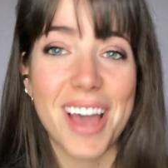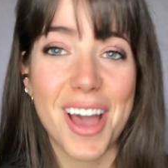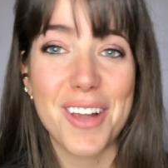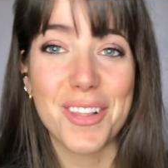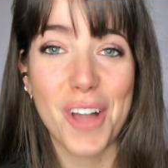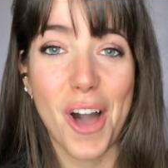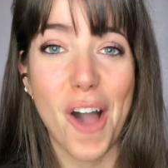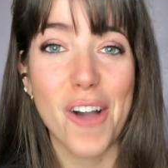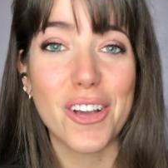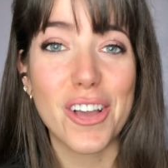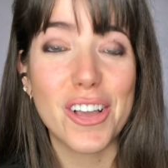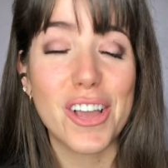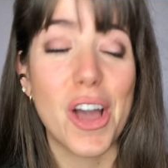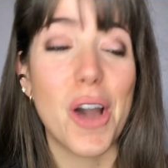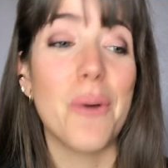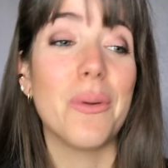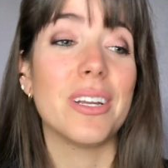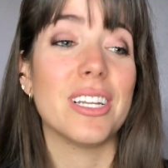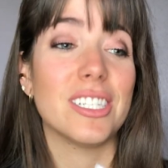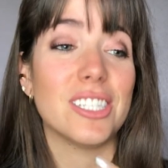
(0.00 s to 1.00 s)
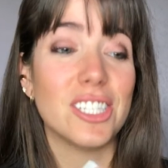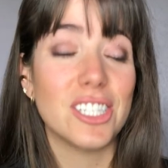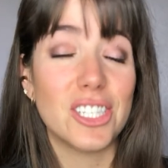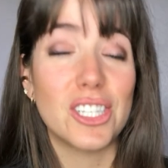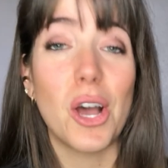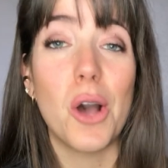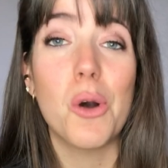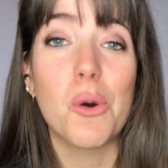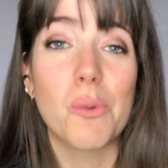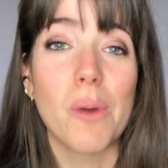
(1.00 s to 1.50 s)
that long ago, and it's
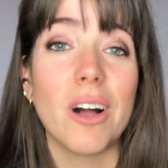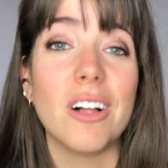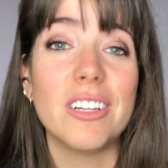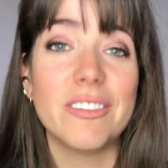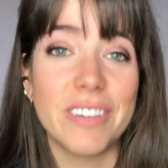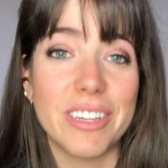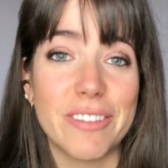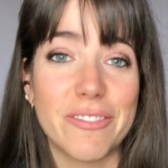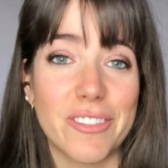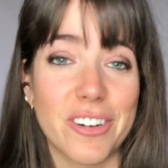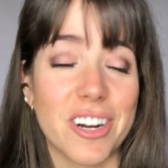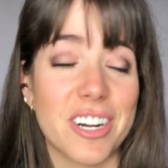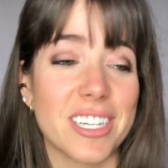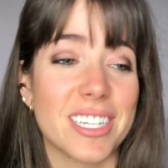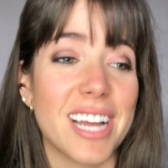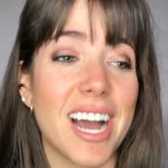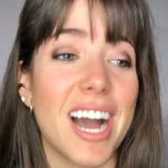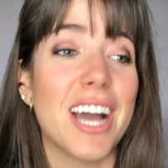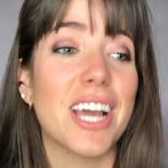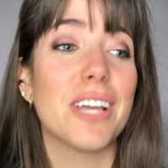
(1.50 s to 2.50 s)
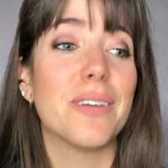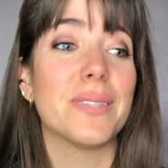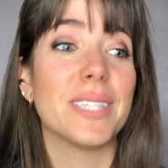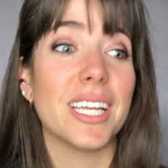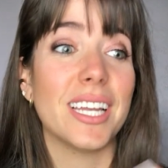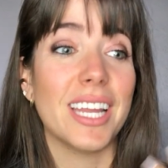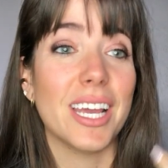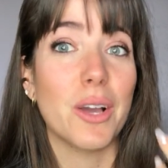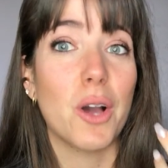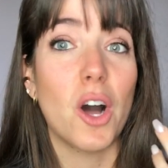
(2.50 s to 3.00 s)
so relevant for our times.
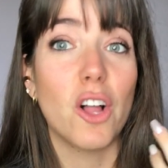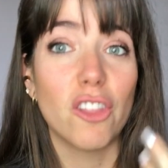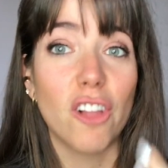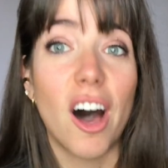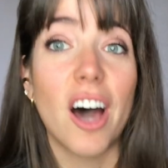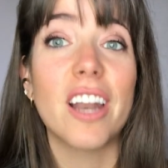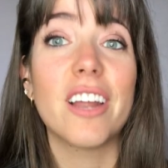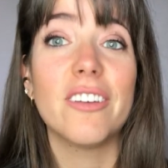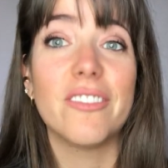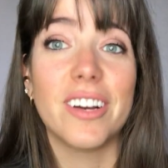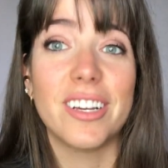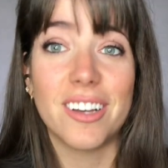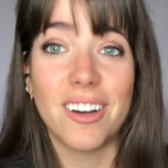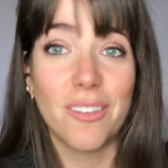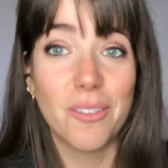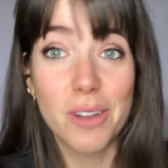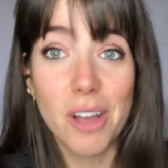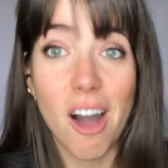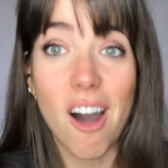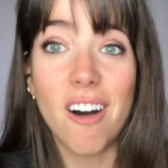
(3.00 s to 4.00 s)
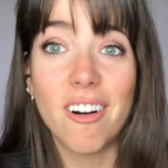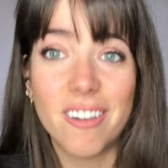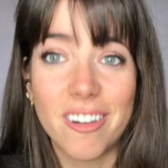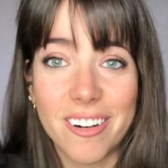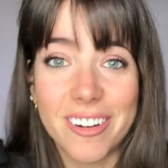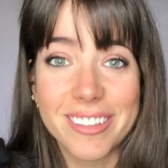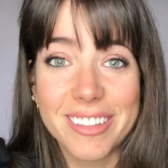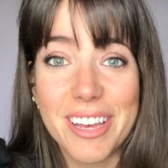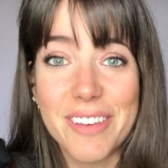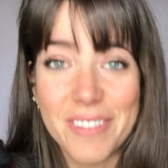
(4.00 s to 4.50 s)
And like a lot of us, we all
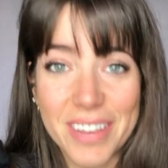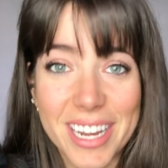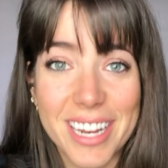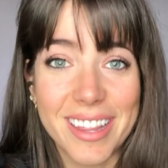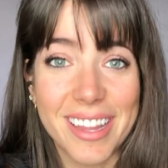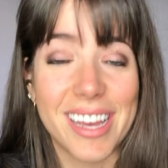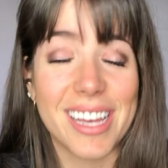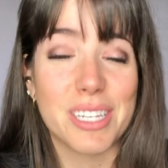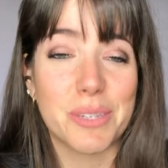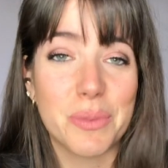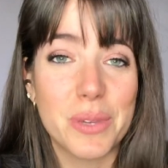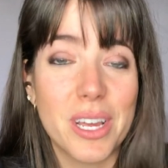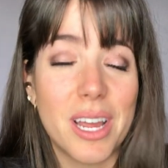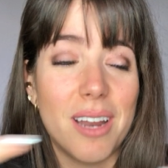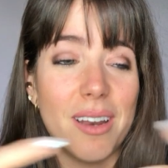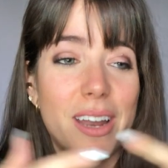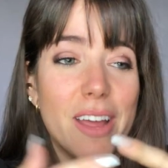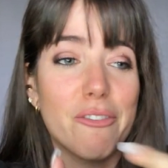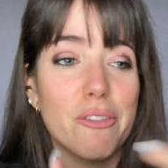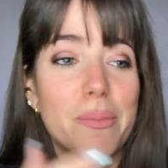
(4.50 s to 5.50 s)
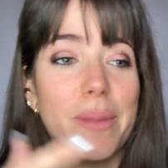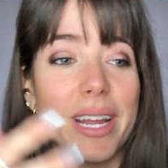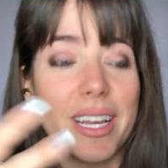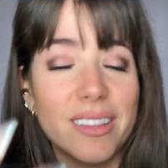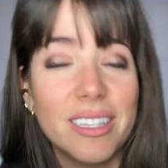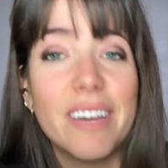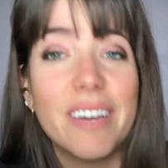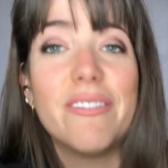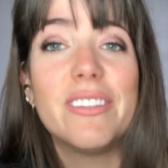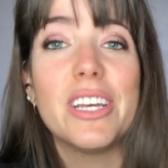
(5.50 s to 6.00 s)
are living this, and everybody
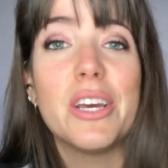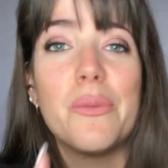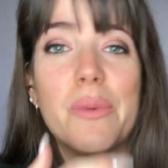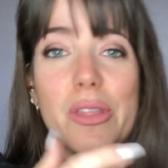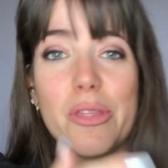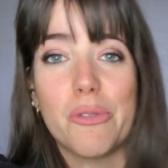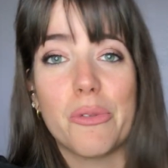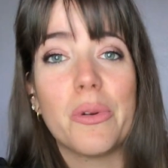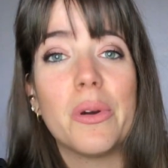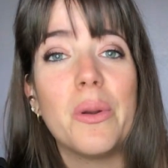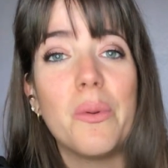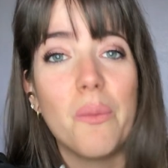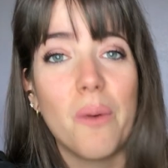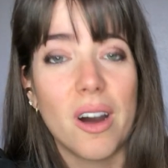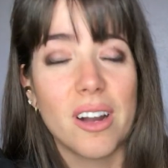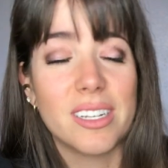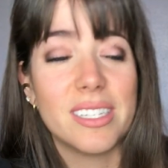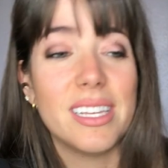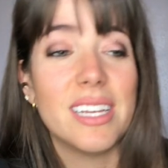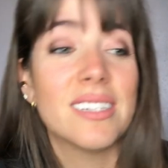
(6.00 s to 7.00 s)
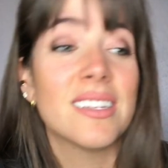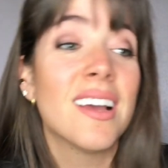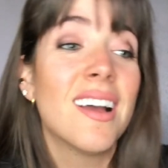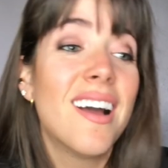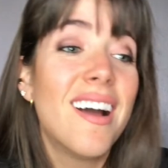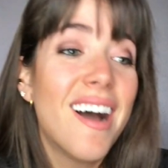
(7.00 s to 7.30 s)
lived it, went through it, and watched this.